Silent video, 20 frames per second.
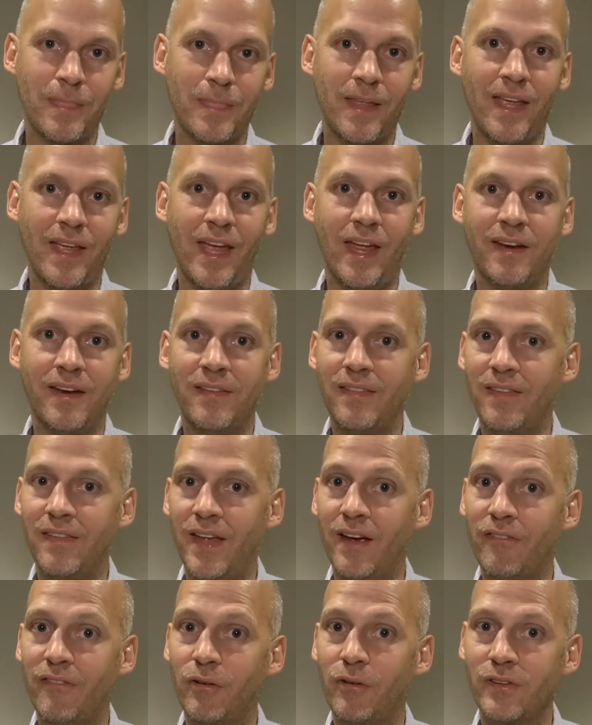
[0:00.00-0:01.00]
and they
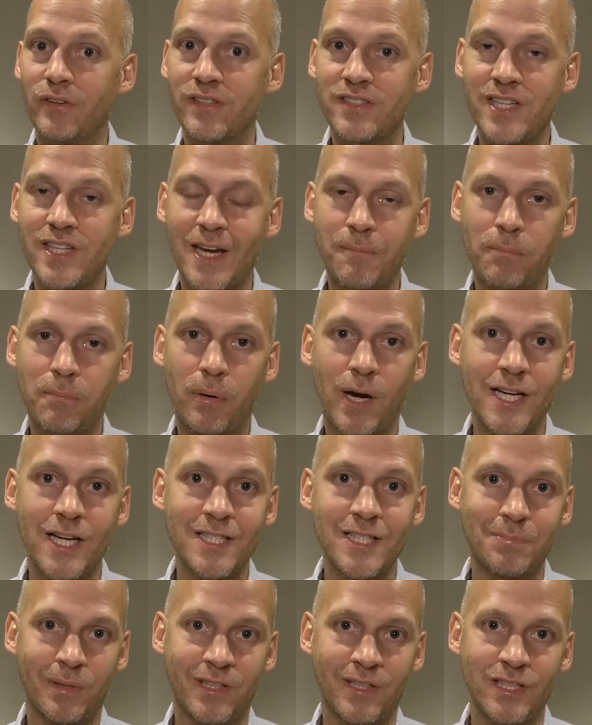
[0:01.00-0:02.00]
are for the same price,
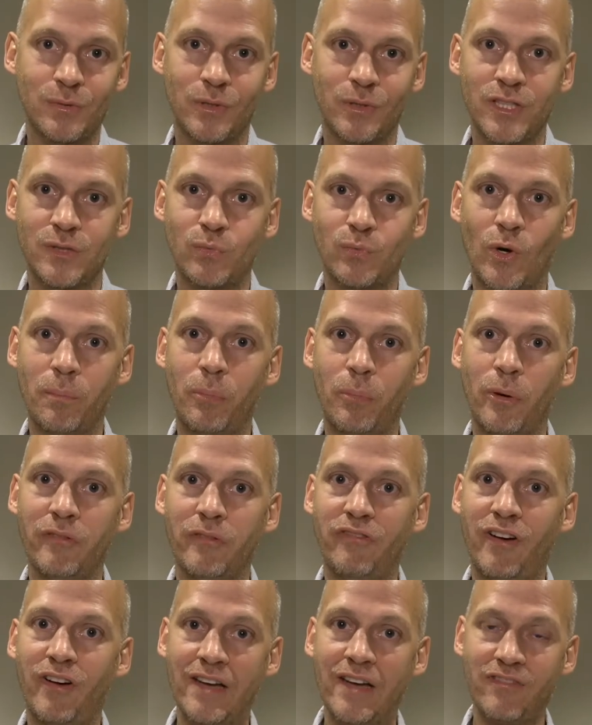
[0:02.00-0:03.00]
but this one is
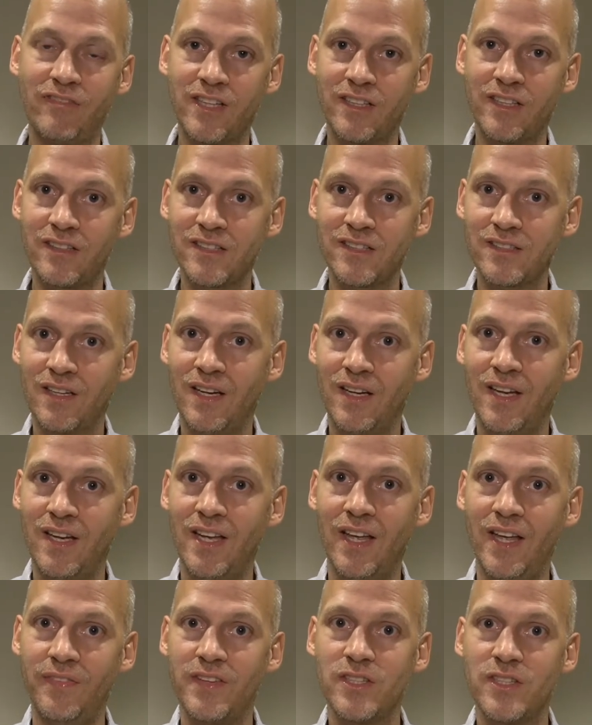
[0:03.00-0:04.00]
1.5 liters
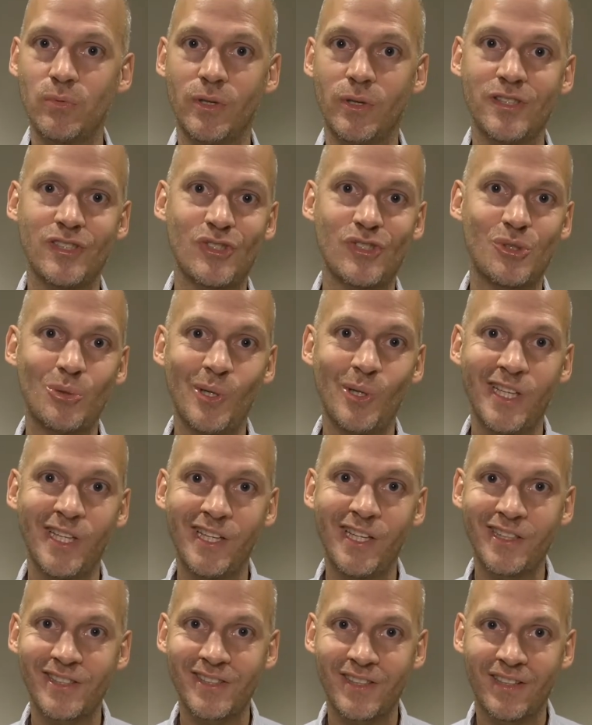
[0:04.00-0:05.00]
and this one is 2
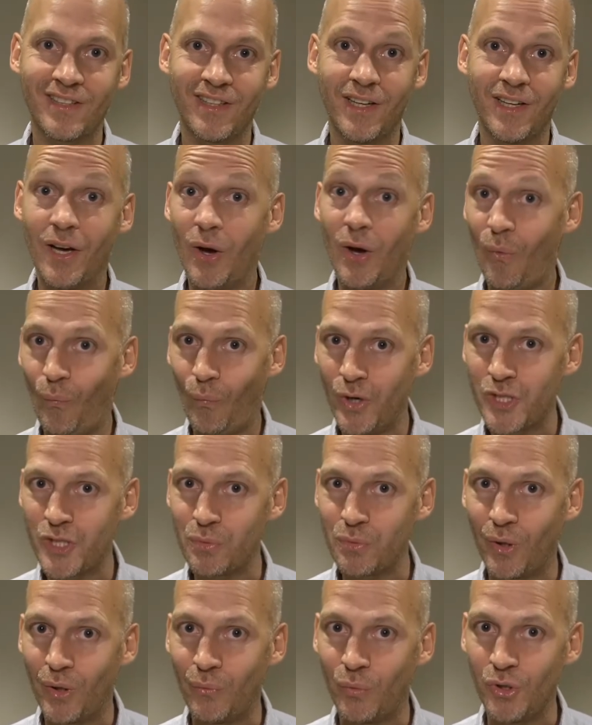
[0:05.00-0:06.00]
liters. Which
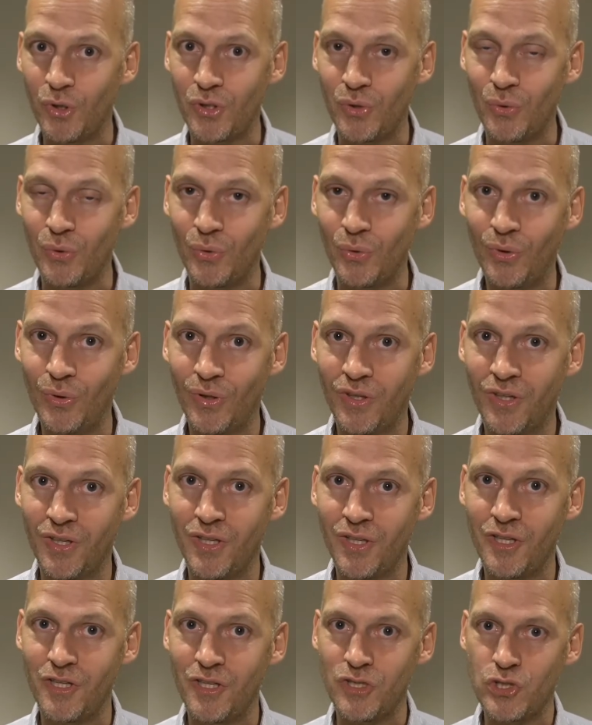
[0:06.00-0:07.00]
one would you
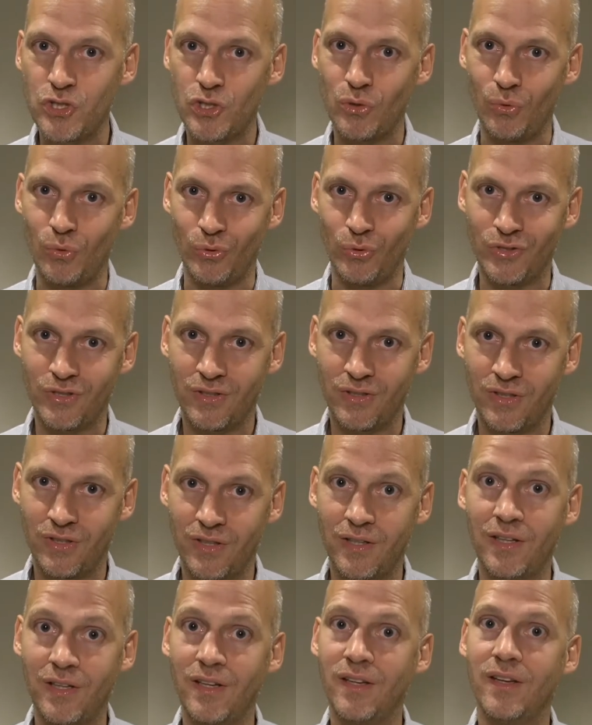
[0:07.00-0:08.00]
choose?
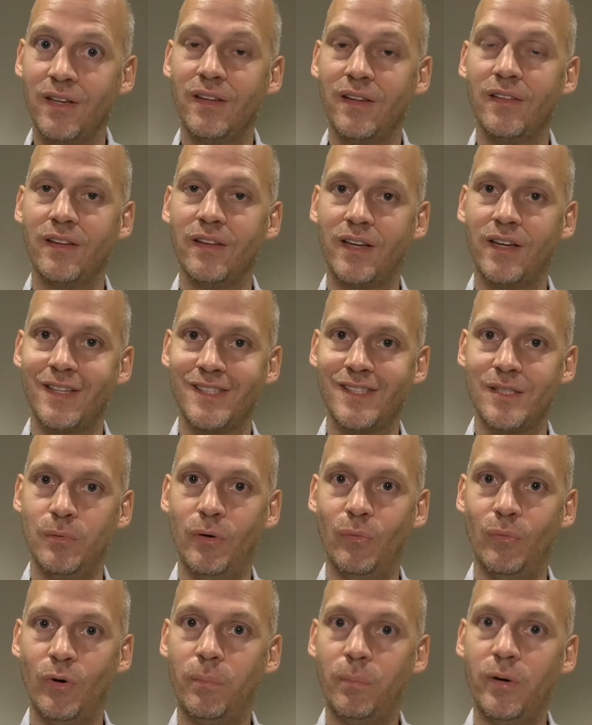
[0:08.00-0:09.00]
The customer
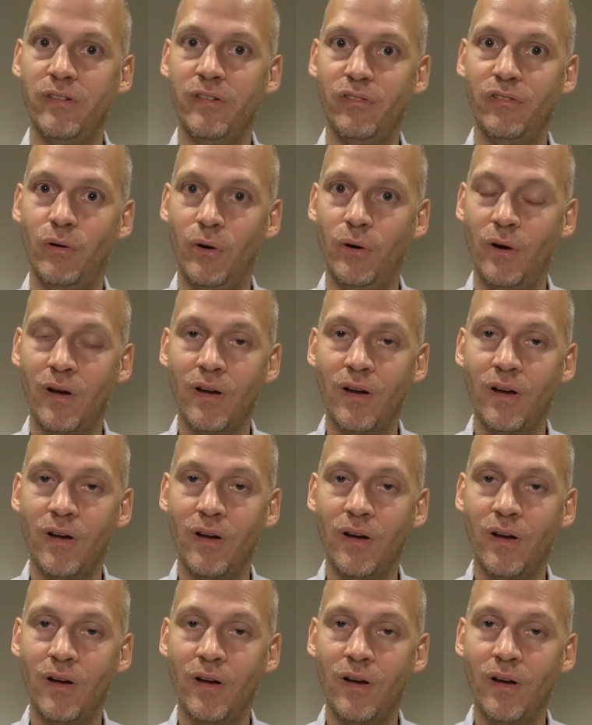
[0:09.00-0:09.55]
would prefer